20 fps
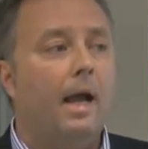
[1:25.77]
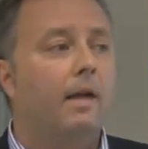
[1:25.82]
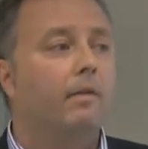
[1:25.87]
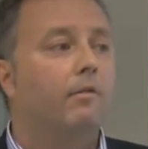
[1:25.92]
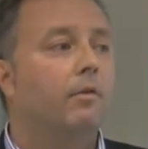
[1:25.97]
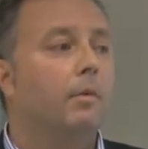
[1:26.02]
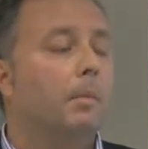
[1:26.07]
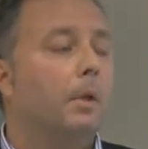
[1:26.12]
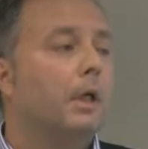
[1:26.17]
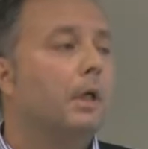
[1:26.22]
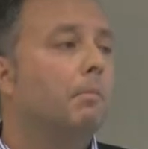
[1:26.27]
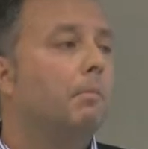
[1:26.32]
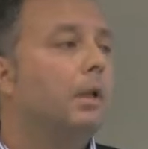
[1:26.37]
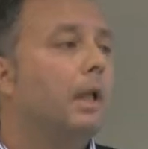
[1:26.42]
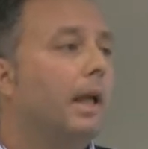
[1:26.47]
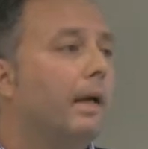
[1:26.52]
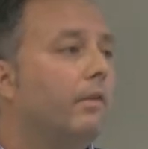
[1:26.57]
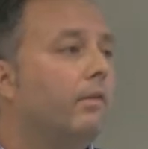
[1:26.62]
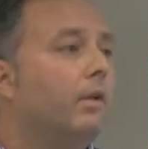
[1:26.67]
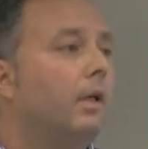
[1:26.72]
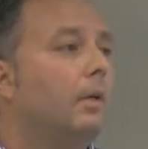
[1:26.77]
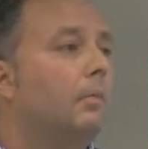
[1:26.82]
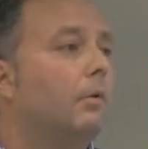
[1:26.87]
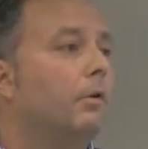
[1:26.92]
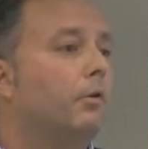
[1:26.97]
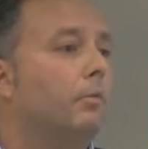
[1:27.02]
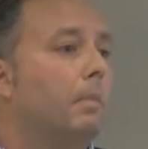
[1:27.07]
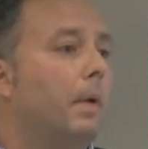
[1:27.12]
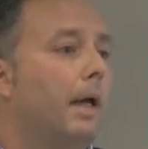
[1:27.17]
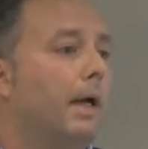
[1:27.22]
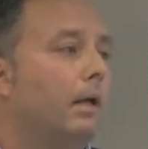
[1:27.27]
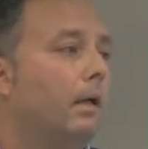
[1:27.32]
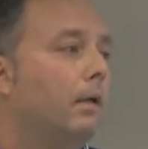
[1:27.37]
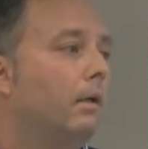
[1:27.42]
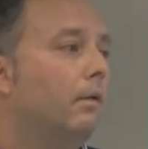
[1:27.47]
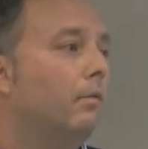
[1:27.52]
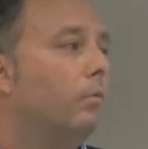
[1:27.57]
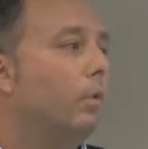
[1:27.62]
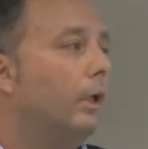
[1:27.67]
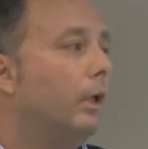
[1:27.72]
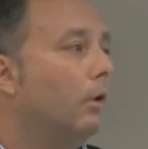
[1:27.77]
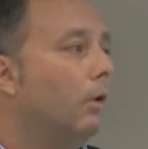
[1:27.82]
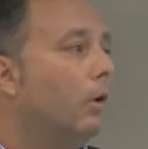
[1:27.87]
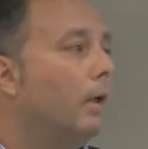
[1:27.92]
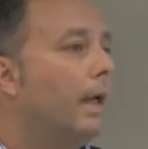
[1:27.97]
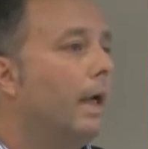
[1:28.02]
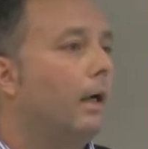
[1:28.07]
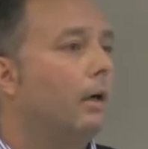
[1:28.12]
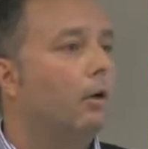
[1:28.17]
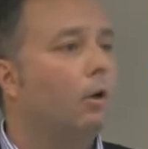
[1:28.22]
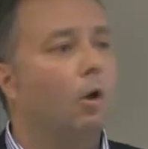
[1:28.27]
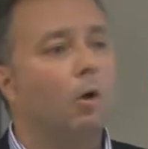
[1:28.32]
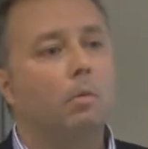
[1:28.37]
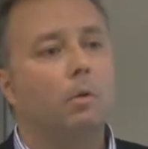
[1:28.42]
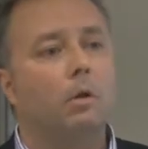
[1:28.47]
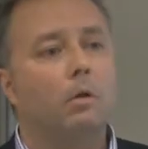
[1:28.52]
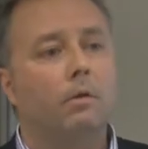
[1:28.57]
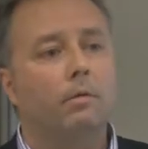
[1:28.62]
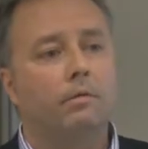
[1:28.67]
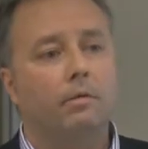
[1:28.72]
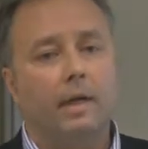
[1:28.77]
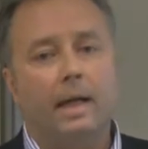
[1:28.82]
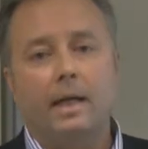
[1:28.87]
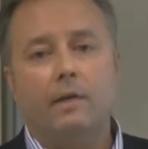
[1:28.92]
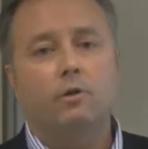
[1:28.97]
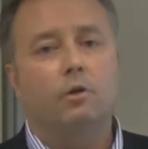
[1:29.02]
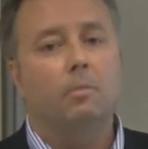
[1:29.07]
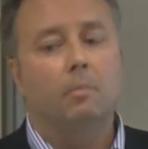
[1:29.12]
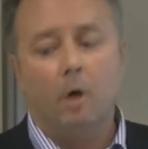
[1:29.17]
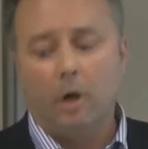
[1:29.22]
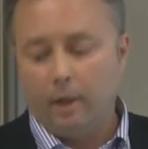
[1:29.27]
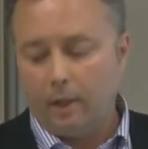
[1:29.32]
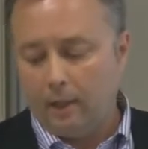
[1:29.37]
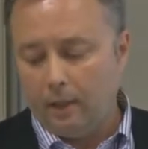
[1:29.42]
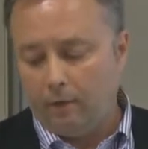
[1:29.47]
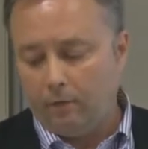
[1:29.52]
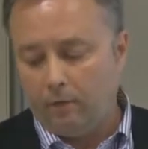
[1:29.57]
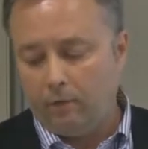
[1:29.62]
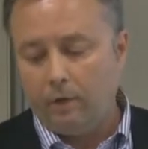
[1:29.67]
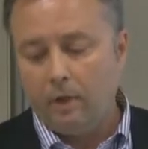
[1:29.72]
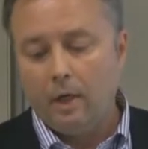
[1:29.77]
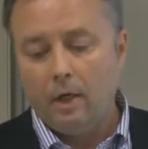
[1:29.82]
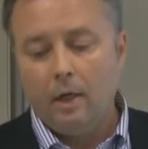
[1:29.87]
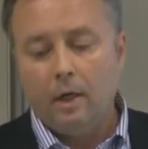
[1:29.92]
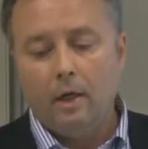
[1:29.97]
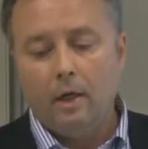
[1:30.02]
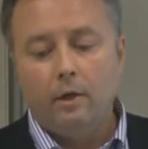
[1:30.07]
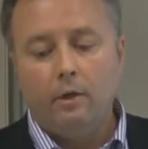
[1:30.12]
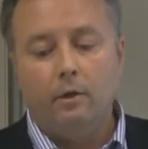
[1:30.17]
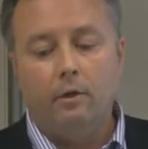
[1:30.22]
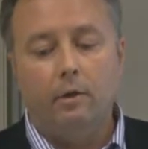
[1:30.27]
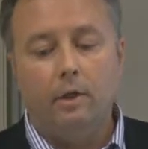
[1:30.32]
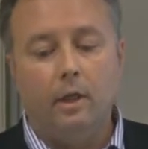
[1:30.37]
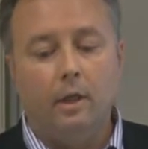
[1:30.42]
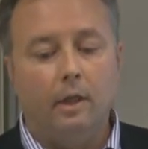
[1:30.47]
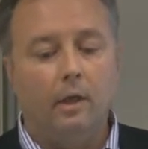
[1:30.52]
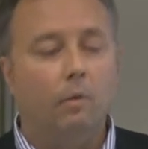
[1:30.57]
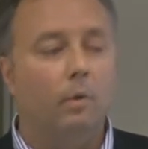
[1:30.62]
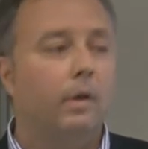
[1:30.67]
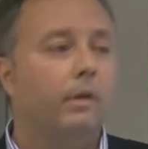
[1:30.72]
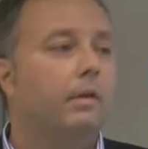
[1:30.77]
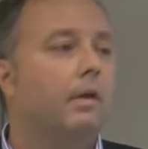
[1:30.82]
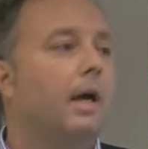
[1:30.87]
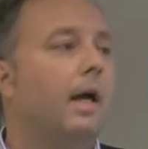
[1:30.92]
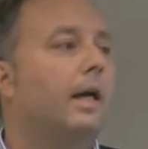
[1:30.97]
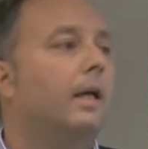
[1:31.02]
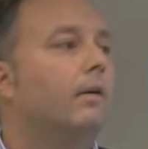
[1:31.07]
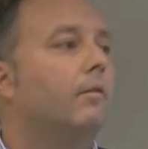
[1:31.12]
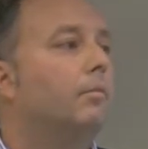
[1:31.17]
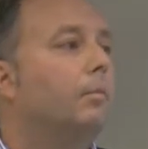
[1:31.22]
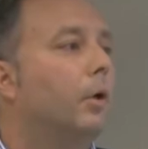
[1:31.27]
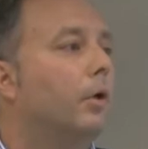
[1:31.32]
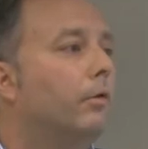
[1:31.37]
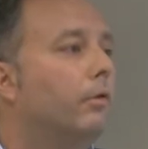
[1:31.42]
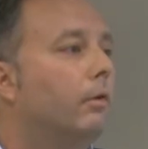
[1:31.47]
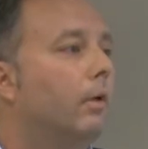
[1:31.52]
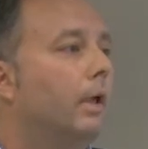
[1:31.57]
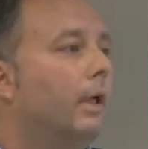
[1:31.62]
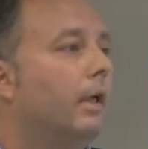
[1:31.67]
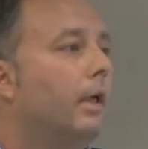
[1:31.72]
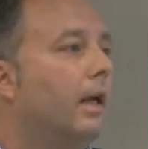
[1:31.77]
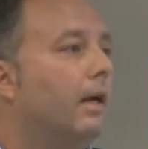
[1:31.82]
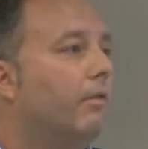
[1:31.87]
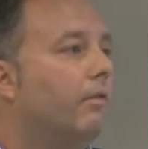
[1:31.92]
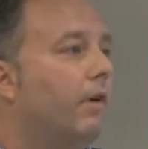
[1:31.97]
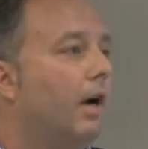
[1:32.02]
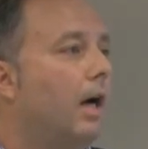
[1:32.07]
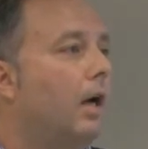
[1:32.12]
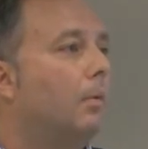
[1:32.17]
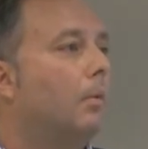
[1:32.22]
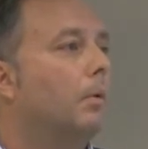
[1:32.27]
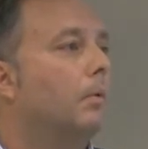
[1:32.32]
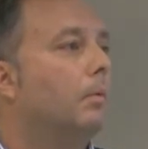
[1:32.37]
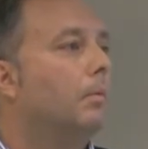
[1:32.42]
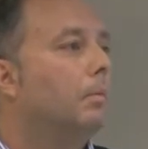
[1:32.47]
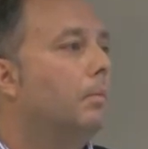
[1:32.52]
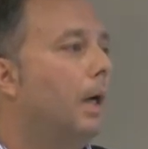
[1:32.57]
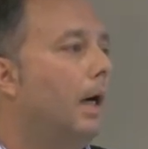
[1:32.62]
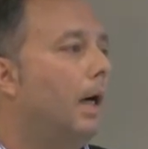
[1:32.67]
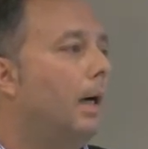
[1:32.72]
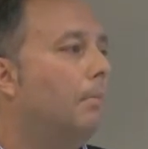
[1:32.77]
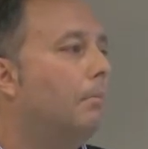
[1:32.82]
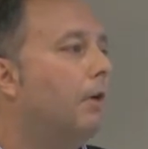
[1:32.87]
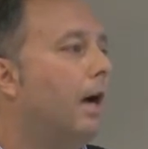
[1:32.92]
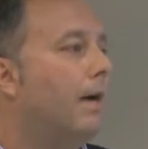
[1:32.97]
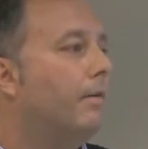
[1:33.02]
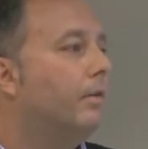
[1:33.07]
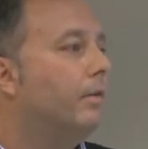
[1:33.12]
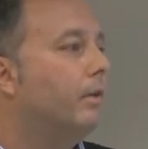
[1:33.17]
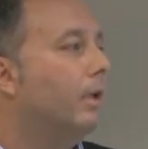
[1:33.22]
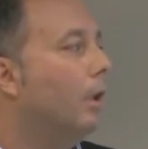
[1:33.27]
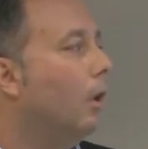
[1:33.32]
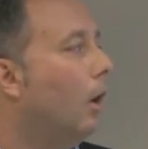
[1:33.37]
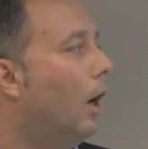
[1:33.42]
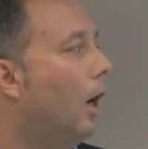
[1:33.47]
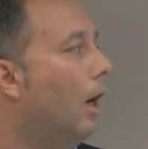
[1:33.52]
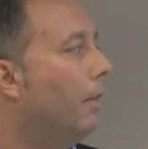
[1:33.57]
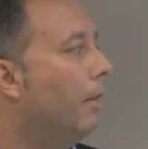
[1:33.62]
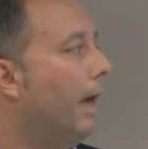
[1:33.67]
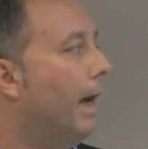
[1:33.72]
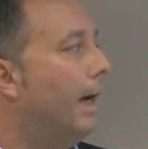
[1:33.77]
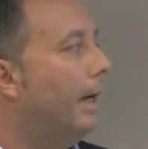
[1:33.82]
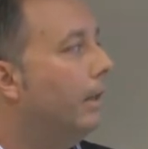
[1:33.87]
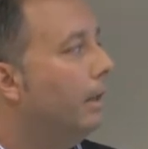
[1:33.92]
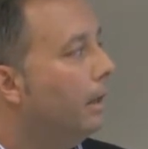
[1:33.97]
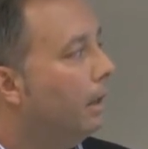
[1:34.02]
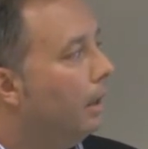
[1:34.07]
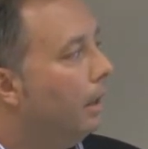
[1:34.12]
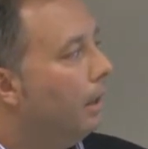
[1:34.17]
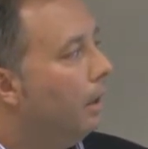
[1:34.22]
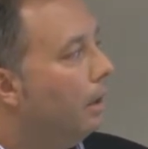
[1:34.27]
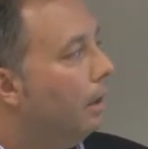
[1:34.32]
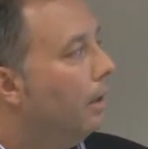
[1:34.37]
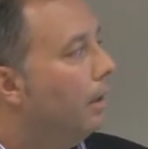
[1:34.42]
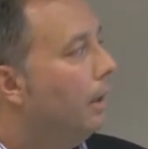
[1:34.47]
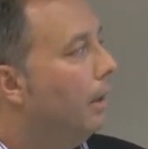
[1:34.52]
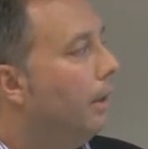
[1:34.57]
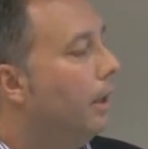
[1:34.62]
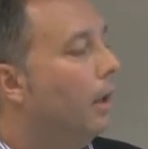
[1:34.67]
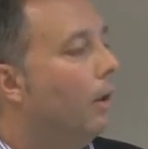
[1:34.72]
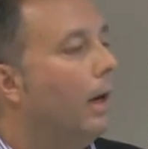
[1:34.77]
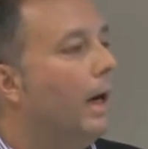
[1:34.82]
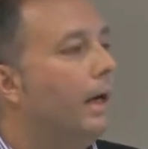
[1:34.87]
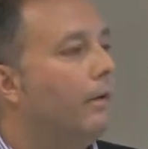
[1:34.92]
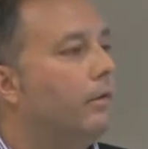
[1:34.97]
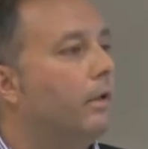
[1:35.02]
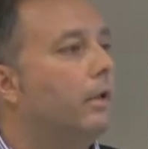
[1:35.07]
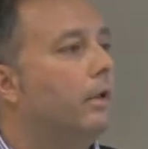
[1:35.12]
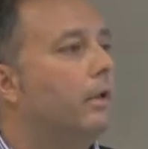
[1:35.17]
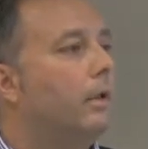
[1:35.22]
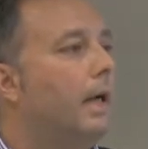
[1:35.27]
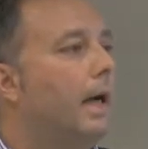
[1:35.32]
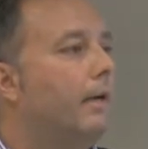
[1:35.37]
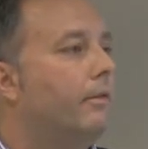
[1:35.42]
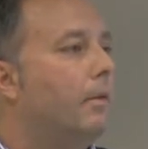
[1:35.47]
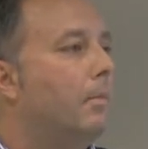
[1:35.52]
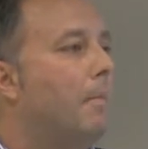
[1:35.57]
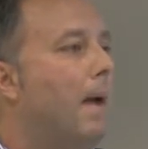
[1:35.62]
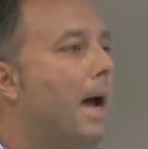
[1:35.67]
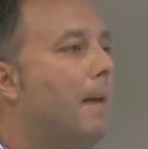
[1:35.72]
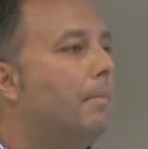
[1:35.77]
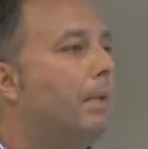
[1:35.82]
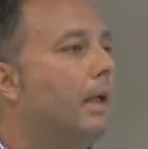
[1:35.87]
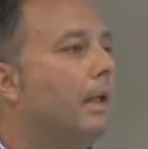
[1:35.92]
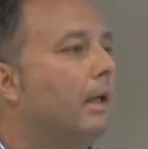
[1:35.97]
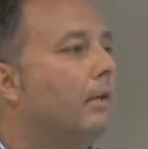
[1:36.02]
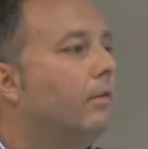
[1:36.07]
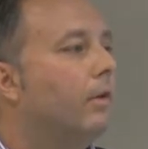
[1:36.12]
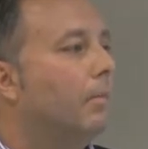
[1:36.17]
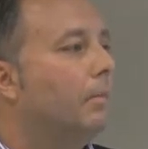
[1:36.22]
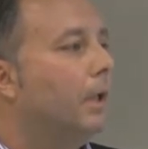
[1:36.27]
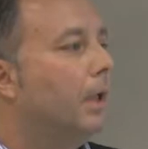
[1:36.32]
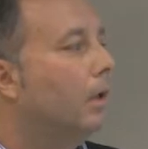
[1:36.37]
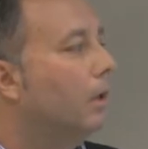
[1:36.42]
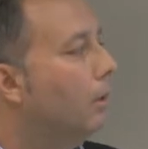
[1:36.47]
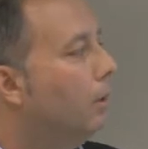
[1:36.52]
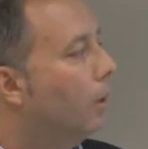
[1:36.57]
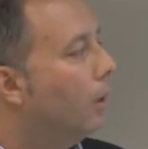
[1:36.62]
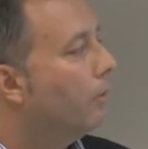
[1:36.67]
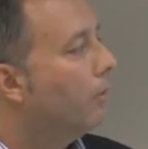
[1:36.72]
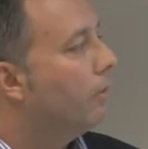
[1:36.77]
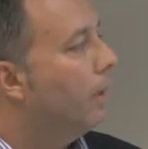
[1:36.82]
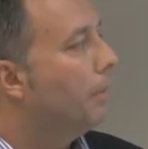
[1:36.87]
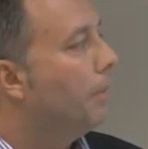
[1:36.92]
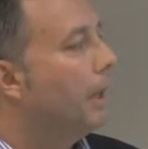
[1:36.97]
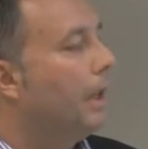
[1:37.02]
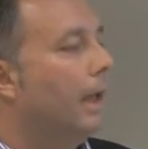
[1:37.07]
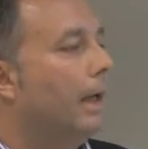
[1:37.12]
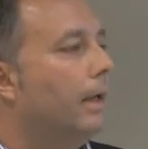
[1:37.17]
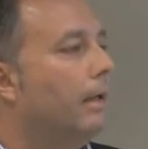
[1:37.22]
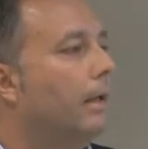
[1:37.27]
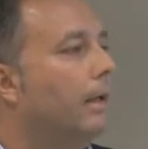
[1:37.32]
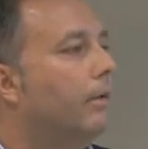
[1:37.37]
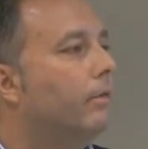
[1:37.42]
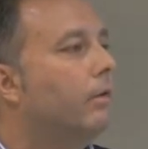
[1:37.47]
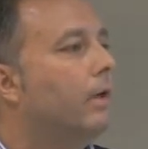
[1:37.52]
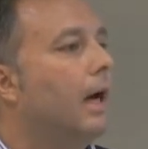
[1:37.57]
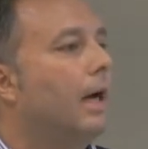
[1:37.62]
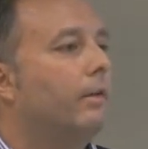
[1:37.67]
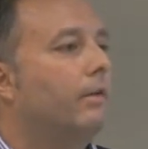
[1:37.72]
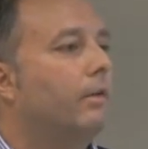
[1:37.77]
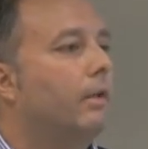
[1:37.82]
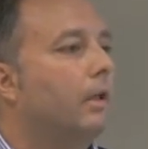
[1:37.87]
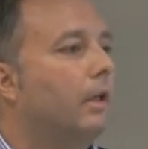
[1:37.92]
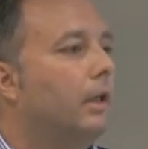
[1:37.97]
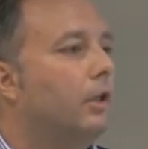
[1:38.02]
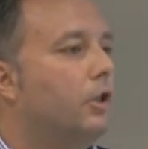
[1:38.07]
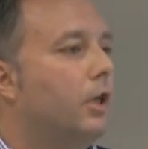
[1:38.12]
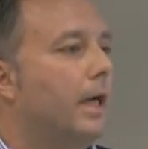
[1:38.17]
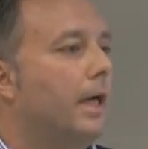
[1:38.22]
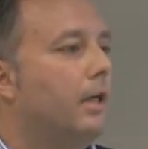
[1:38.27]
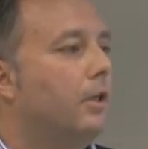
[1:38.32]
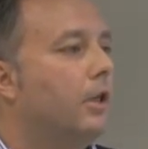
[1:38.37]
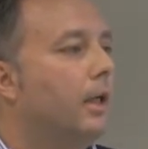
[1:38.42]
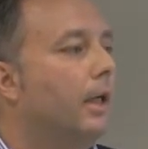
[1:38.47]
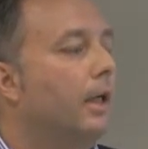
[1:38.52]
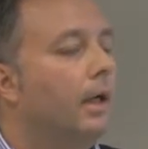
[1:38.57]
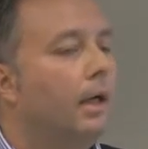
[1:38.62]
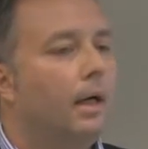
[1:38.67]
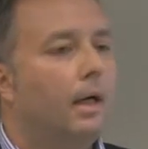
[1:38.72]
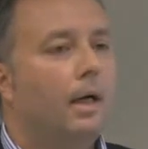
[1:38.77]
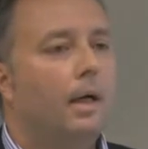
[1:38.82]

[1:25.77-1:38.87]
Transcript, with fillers: And from a complexity perspective, when you look at global financial markets, you're dealing with kind of personally identifiable uh, privacy law that you know has a has a mapping that something looks something like this, constantly changing.